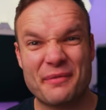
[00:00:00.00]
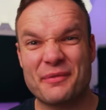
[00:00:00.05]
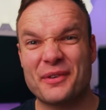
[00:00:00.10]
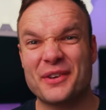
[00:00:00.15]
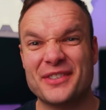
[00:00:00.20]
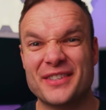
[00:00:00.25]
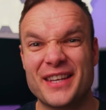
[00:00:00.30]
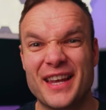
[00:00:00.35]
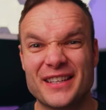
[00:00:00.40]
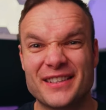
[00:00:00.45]
for a
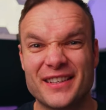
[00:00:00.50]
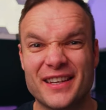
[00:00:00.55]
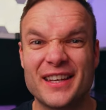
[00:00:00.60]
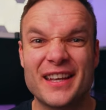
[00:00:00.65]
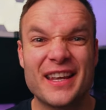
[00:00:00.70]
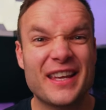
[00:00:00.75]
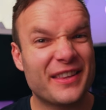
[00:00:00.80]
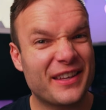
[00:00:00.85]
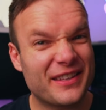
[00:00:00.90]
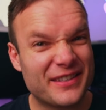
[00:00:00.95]
sector
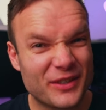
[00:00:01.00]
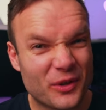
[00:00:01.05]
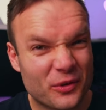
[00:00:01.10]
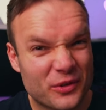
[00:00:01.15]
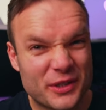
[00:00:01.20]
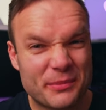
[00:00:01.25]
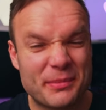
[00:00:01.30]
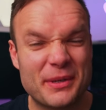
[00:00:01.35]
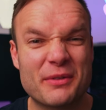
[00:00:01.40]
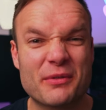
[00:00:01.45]
that's not
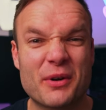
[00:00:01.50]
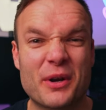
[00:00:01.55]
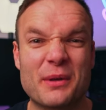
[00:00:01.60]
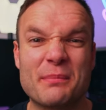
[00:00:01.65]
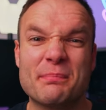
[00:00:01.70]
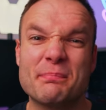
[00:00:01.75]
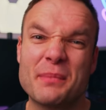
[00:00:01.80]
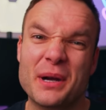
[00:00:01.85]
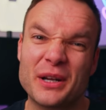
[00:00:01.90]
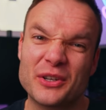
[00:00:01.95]
going to be growing
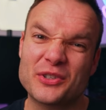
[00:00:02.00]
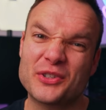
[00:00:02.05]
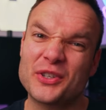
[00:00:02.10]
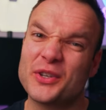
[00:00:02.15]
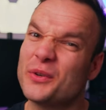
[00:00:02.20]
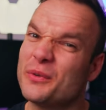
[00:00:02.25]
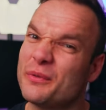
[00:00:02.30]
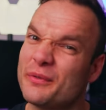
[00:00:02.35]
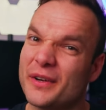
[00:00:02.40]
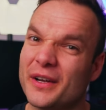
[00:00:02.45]
much
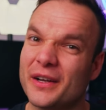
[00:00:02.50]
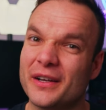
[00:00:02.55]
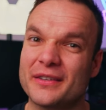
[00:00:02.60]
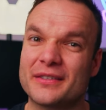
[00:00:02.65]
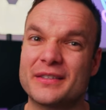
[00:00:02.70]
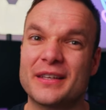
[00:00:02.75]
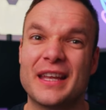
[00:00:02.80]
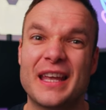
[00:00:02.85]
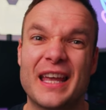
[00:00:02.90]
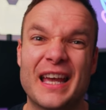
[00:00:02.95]
too
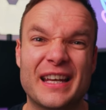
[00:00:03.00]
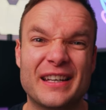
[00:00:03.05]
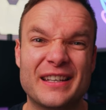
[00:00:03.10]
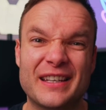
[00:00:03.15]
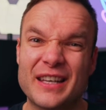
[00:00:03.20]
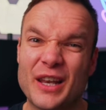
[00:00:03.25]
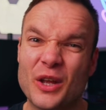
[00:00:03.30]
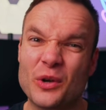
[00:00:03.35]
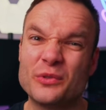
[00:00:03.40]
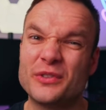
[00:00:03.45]
fast
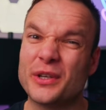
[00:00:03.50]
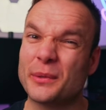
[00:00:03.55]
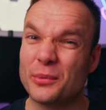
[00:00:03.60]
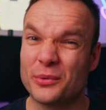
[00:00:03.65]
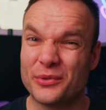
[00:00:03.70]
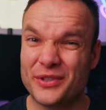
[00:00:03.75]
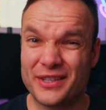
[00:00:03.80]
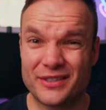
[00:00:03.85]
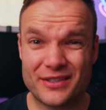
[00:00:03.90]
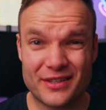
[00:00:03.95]
and low double
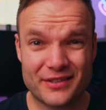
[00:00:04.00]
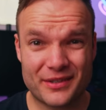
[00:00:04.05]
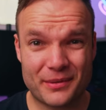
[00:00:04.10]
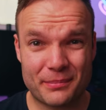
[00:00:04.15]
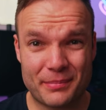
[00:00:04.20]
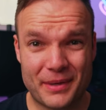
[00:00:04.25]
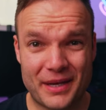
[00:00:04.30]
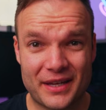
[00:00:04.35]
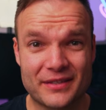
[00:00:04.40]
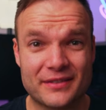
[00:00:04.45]
digits
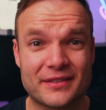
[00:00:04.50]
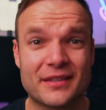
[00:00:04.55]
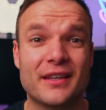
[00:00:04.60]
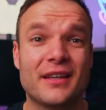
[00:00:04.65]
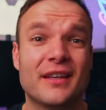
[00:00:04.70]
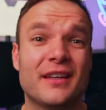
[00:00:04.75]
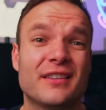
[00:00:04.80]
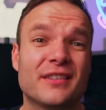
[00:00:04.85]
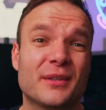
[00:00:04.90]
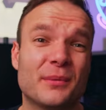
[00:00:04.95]
at best.
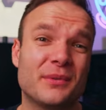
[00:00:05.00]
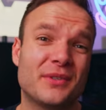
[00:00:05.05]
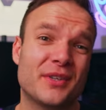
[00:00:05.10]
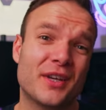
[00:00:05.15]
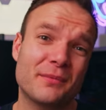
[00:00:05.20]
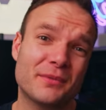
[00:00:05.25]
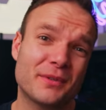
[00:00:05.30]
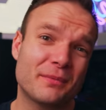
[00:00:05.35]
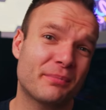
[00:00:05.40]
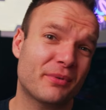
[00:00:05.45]
So in
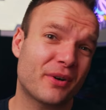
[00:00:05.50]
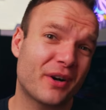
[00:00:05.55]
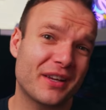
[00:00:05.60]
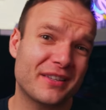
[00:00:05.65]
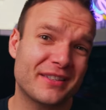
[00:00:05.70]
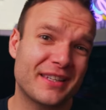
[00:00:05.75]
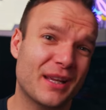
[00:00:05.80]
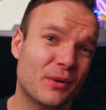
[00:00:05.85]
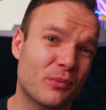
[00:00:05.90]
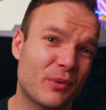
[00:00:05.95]
terms of
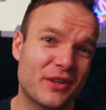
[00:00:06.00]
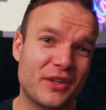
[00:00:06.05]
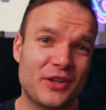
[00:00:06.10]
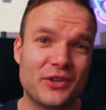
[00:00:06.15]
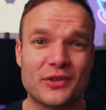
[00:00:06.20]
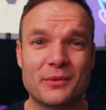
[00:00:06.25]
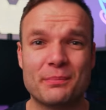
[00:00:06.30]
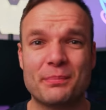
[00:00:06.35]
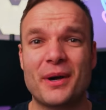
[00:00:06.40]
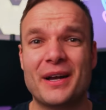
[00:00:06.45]
pricing and whether you
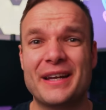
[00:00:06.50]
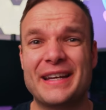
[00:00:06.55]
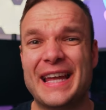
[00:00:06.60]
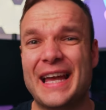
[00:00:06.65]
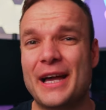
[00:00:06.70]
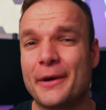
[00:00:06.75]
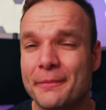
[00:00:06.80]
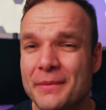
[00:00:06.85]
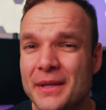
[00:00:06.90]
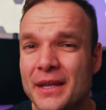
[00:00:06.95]
should buy
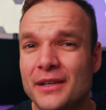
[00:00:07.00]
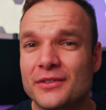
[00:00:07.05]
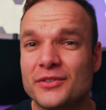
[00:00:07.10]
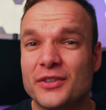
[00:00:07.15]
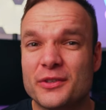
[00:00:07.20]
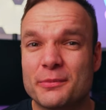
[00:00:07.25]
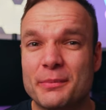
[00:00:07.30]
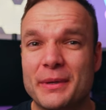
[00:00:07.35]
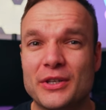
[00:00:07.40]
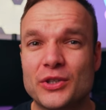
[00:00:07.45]
now,
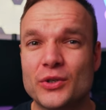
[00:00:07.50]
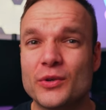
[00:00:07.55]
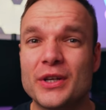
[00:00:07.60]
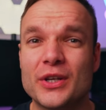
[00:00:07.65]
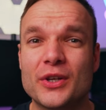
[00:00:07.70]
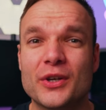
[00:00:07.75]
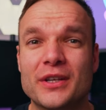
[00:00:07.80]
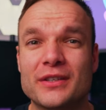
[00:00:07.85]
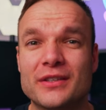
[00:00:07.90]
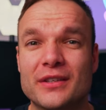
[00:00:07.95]
just make sure you
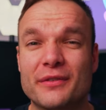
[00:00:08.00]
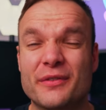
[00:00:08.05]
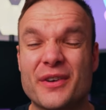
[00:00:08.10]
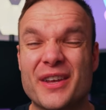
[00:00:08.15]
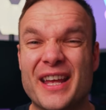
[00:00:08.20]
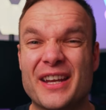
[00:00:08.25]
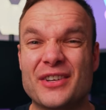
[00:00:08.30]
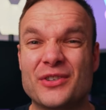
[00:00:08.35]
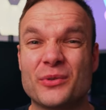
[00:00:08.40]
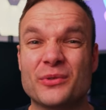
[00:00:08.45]
look into the
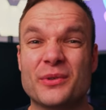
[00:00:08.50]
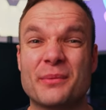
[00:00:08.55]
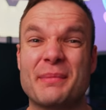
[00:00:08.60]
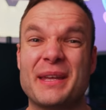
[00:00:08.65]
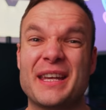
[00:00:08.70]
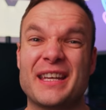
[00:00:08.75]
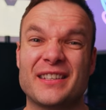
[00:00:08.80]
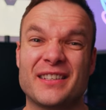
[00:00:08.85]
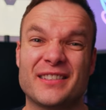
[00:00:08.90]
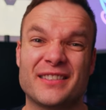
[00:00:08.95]
financials and
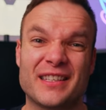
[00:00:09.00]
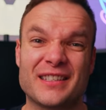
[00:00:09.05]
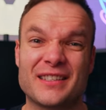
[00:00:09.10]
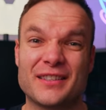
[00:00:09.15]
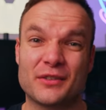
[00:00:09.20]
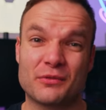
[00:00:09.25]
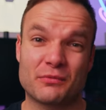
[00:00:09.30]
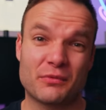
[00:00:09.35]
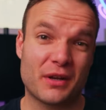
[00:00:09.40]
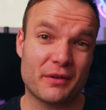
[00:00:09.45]
make a decision
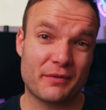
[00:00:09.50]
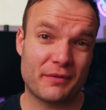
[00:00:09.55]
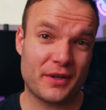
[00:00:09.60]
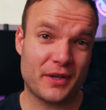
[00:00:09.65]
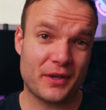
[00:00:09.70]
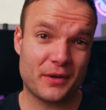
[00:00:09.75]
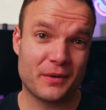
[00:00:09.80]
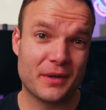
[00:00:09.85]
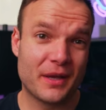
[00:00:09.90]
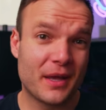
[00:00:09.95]
that's right for
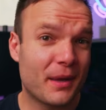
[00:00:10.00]
you.